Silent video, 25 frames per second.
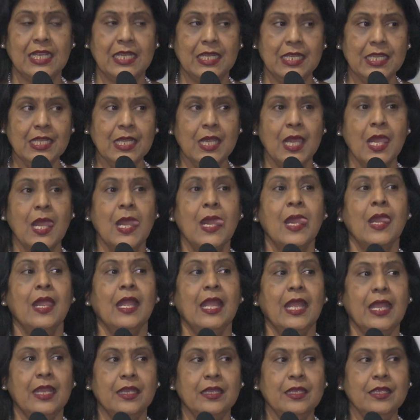
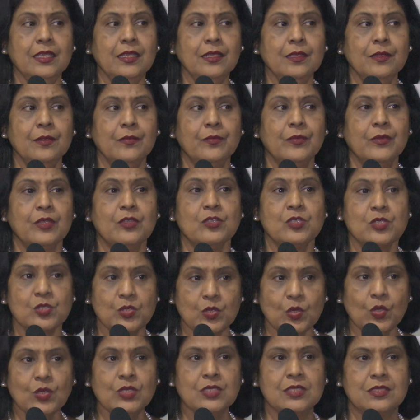any
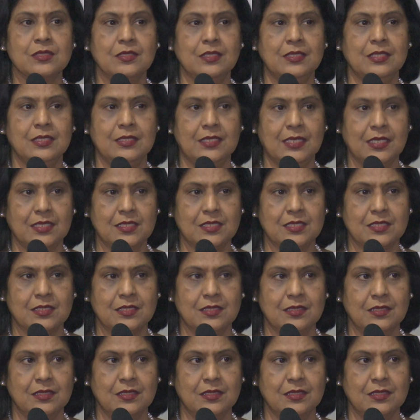stones in the ducts.